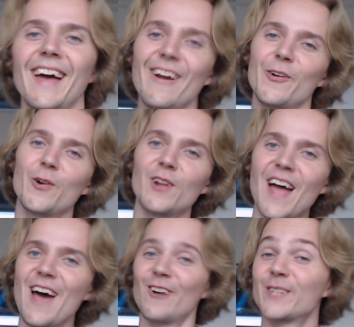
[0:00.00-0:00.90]
Hey everyone,
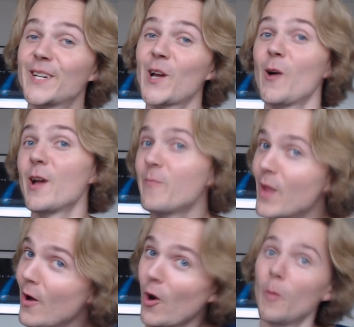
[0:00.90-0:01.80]
how's it going?
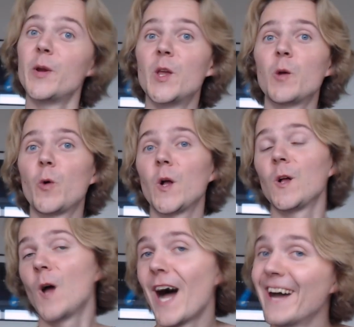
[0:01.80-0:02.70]
Hope you're doing
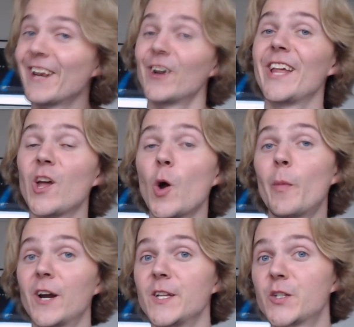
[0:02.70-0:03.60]
well. Another day on
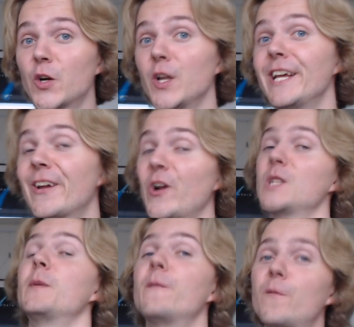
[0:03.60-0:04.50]
Marty's journey. Currently
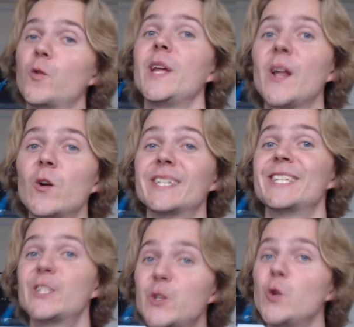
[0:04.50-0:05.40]
it's been three years
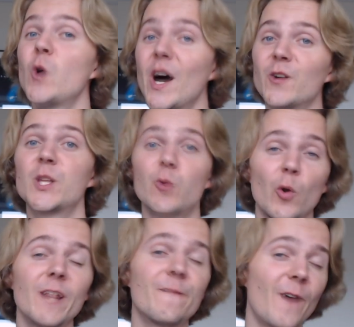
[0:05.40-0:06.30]
and
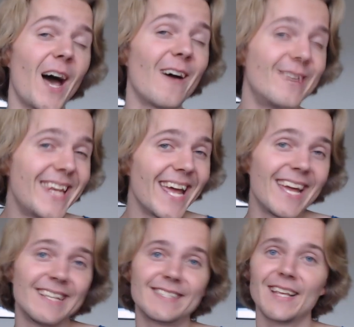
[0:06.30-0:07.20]
225
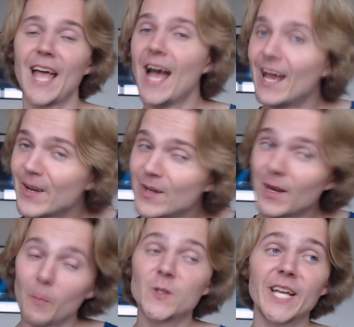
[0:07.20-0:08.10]
days
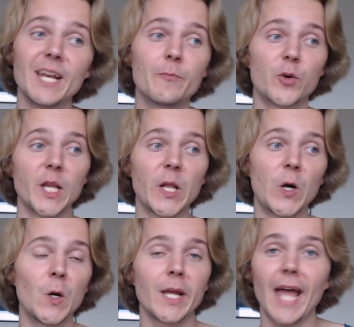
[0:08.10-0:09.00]
numbers are getting pretty
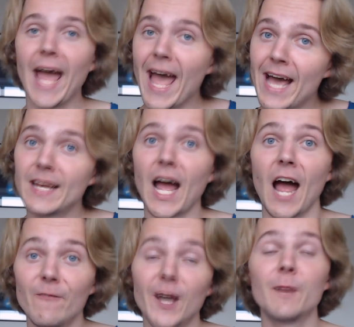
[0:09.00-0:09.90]
long and
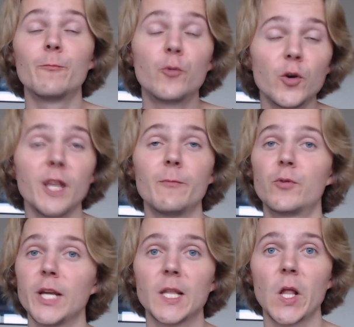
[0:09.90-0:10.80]
I've had a pretty,
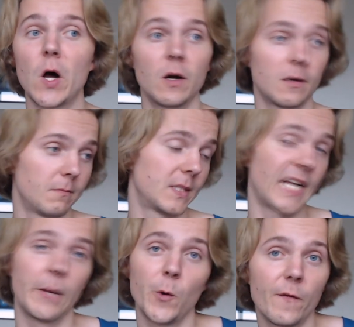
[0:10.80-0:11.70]
pretty long
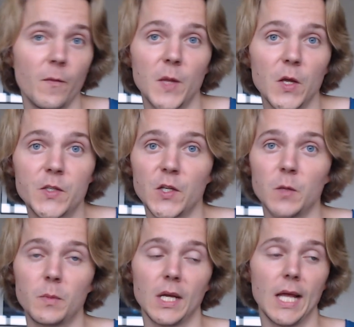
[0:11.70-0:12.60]
time away from YouTube.